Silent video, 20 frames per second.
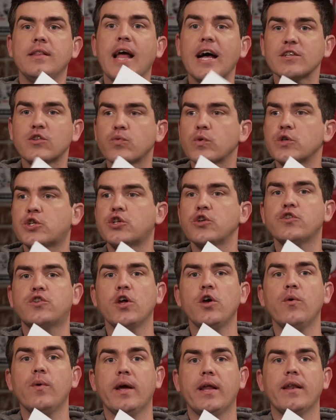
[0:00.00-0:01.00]
That's what you're
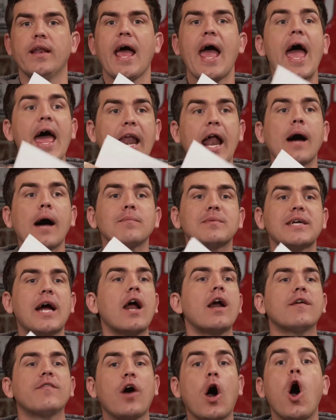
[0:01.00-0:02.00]
doing. And I'm
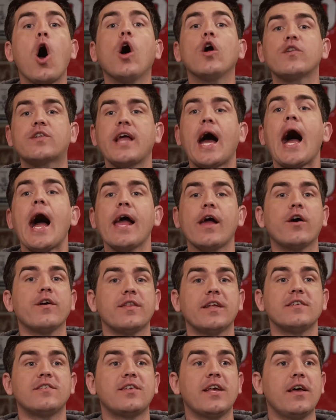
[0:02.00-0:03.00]
tired of it. I'll die on
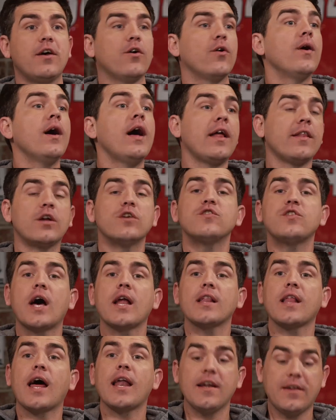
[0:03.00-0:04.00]
this hill. There's
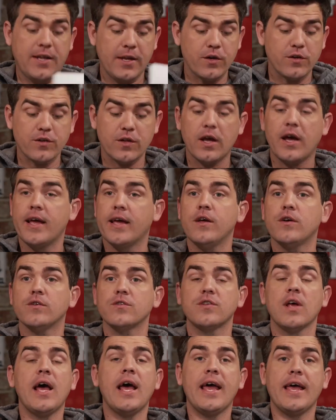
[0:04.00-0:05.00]
not a lot of uh,
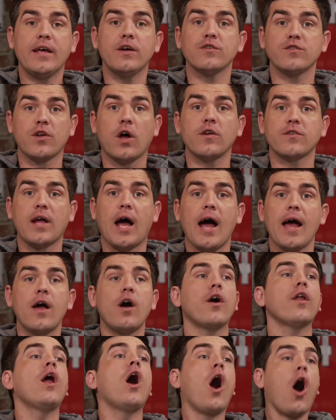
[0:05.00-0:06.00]
hills. Hills I'll die
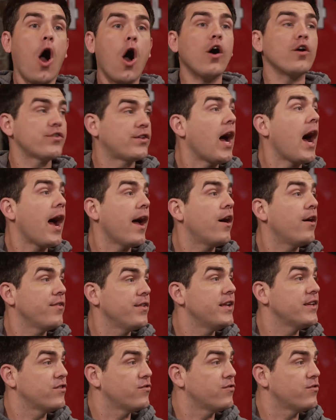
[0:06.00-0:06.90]
on. I'll die on this.